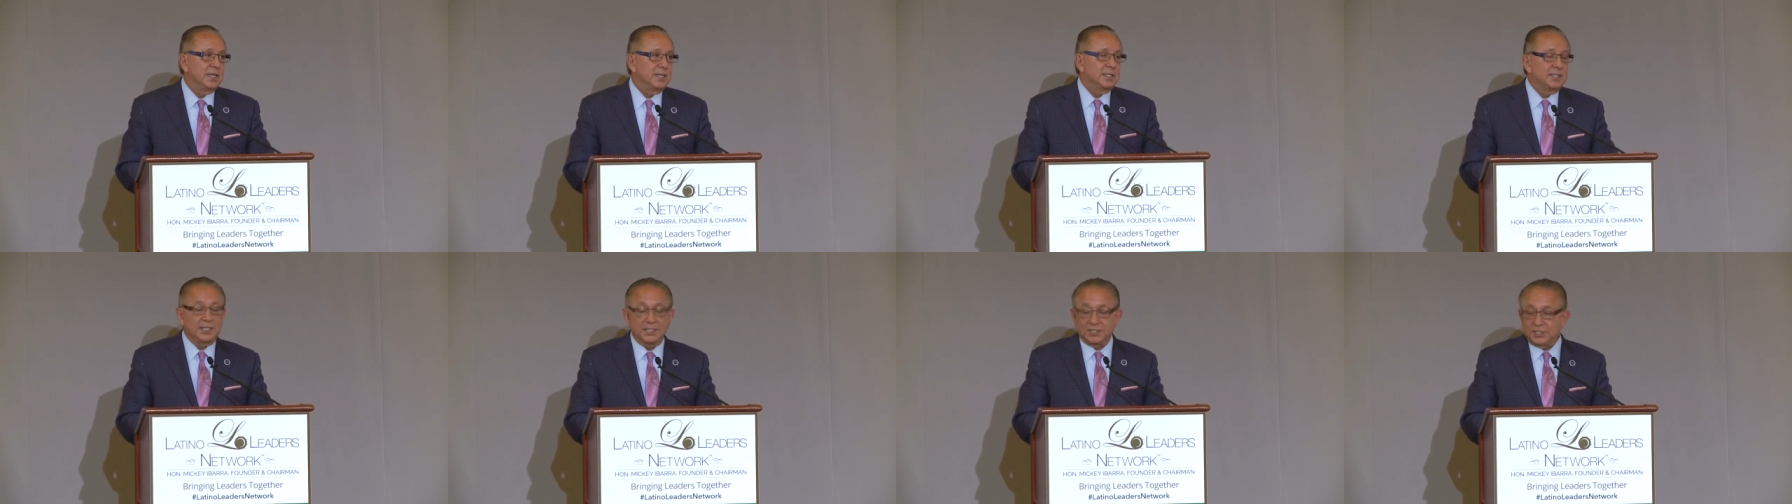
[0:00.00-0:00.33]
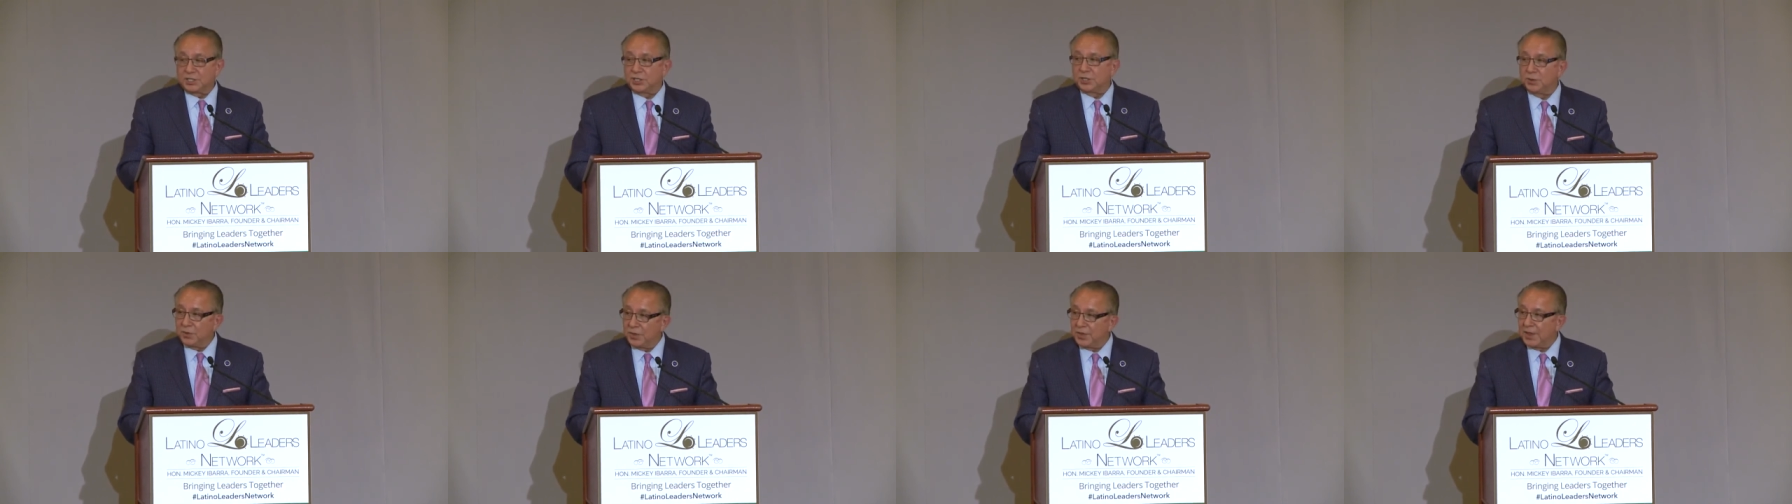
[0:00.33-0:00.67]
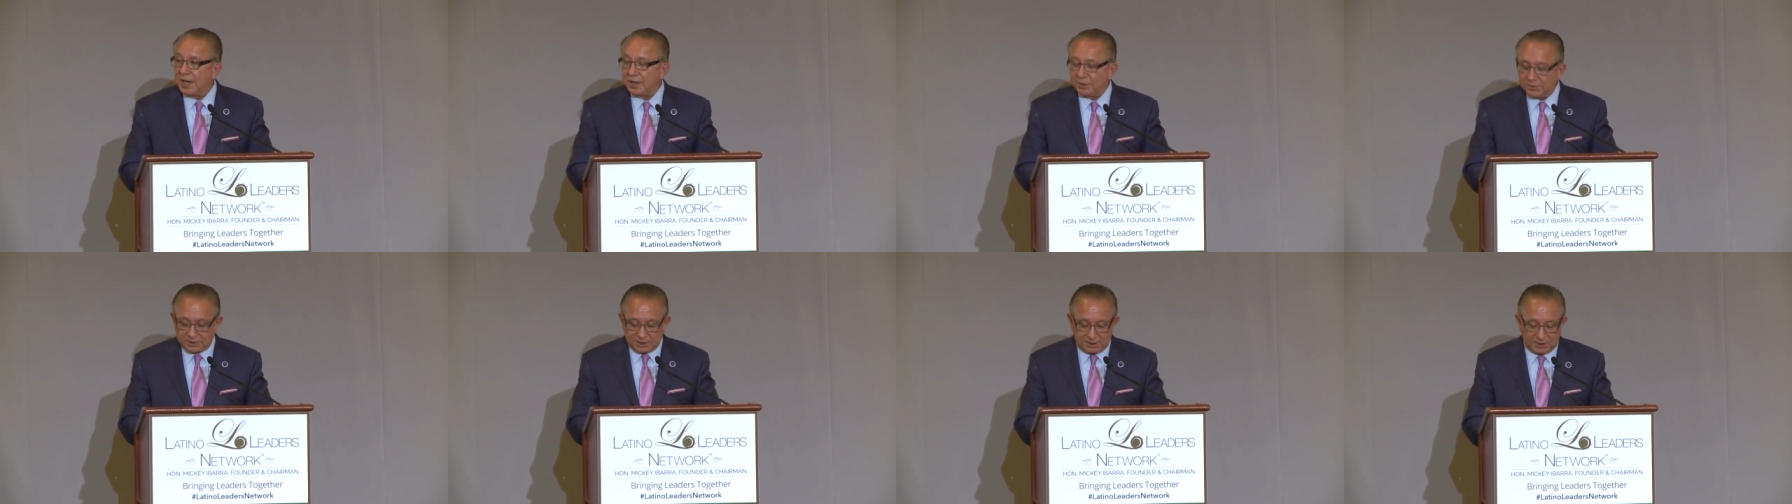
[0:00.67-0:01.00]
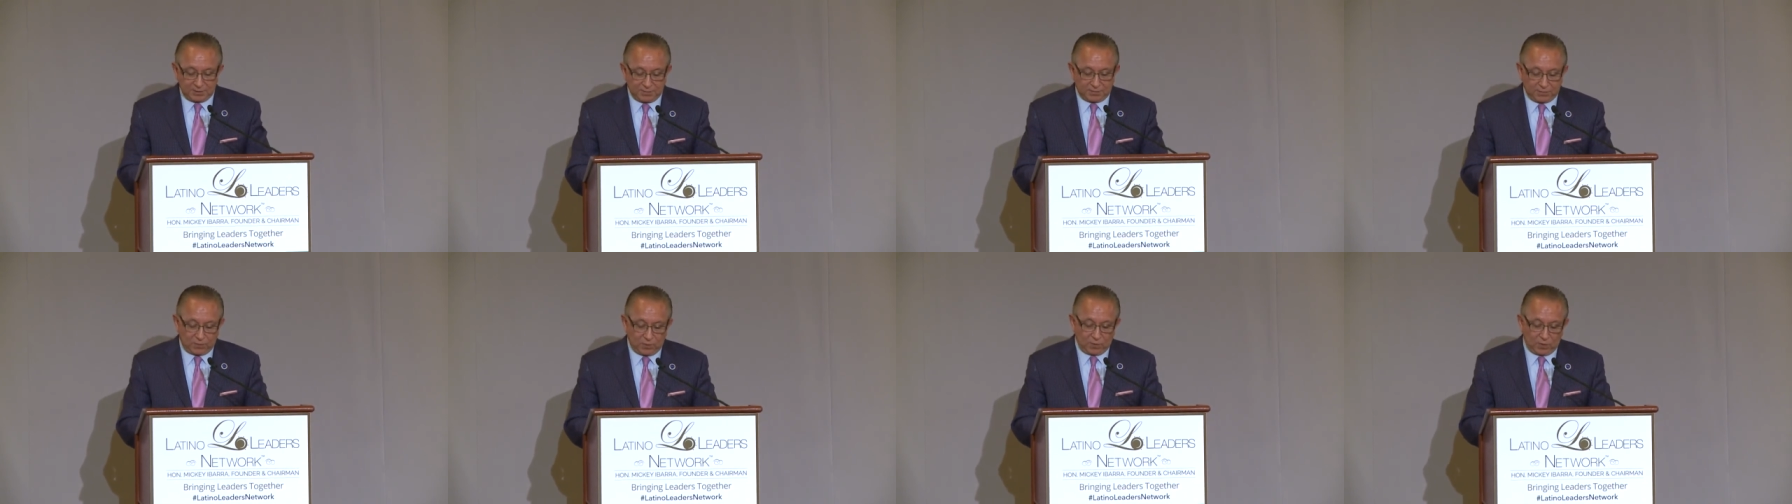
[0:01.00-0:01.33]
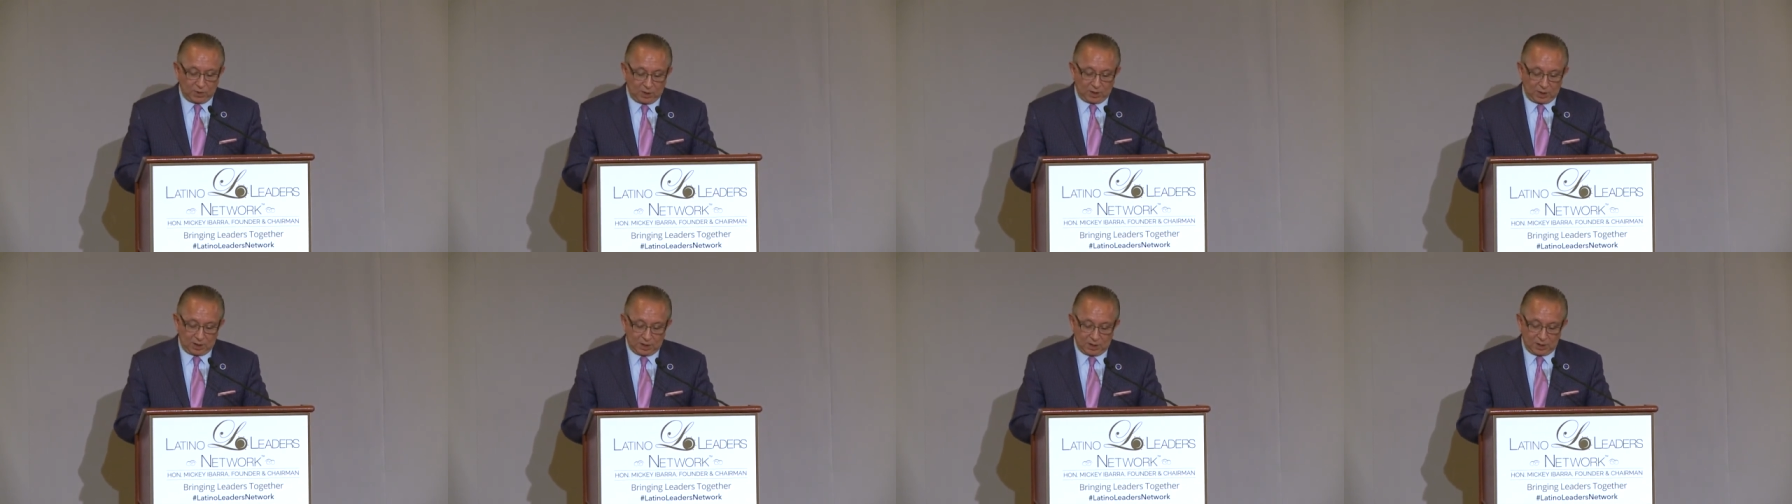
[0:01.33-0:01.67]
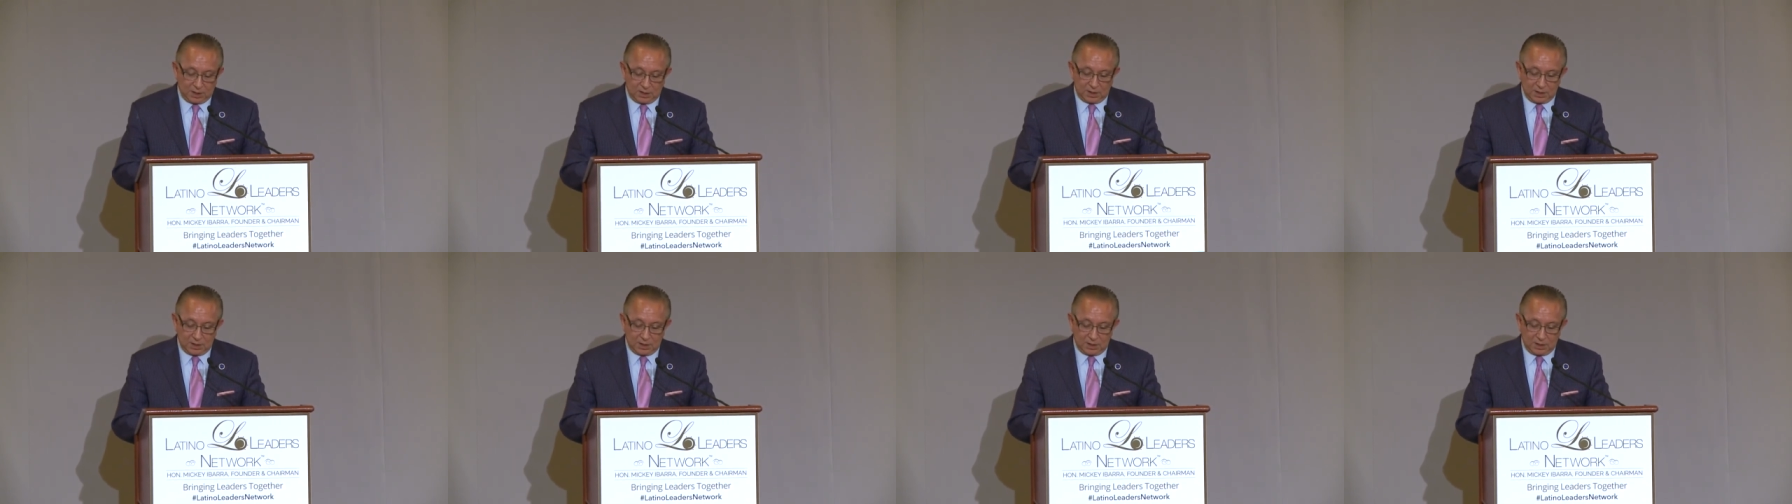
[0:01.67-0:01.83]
since 2004.